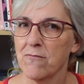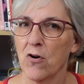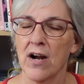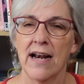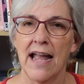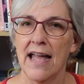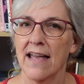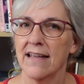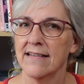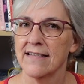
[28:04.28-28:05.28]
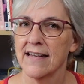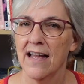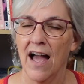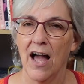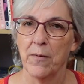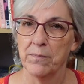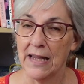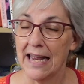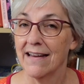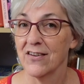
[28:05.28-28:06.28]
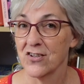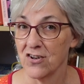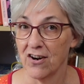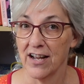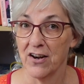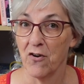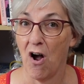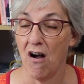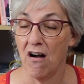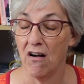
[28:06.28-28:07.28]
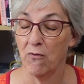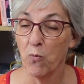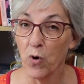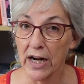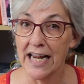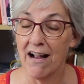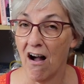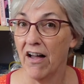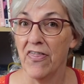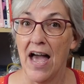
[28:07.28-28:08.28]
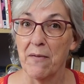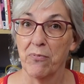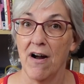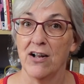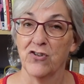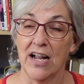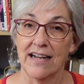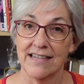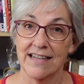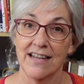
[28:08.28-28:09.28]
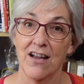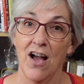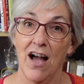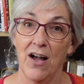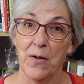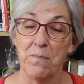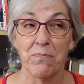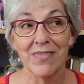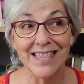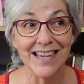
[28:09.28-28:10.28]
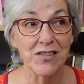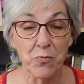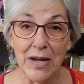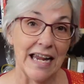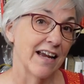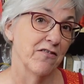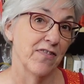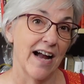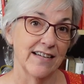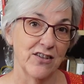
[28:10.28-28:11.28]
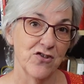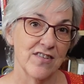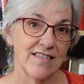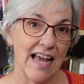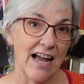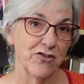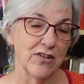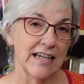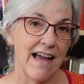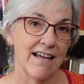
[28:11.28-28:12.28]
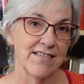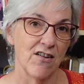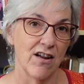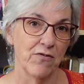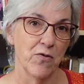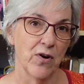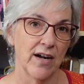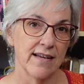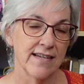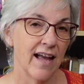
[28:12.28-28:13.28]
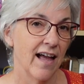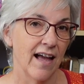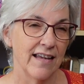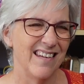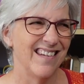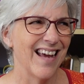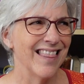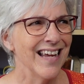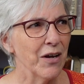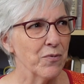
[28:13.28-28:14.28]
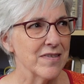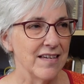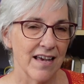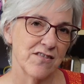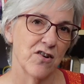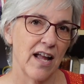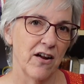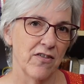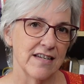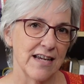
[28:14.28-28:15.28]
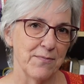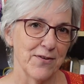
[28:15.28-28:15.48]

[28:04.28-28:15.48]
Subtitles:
for it, and getting started working on that project this week. In fact, I just actually cast on for it, I think it was yesterday or the day